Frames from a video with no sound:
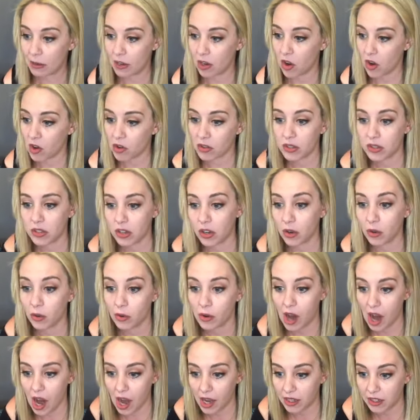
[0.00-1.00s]
but also
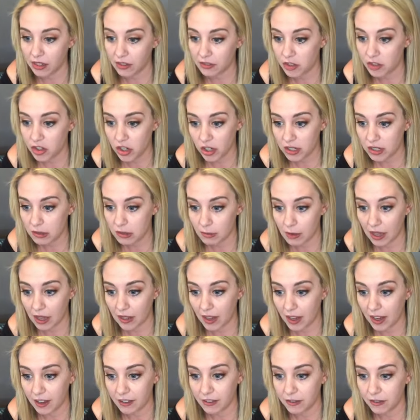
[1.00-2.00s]
kind of just
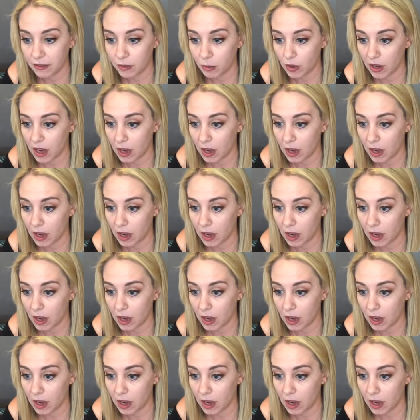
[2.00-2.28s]
my life.